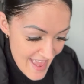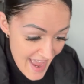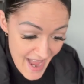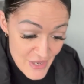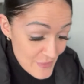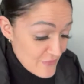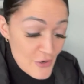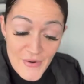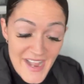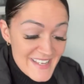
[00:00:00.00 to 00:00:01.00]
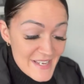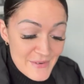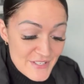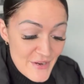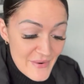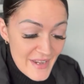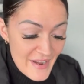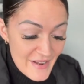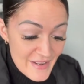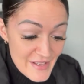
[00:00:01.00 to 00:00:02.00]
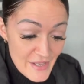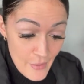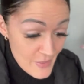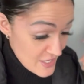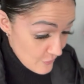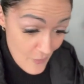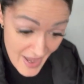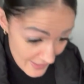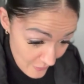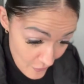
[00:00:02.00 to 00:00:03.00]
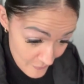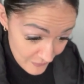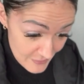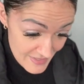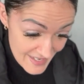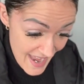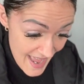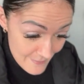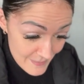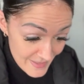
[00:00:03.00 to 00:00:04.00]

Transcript: And you have no idea what's going on. And when you wake up from your nap,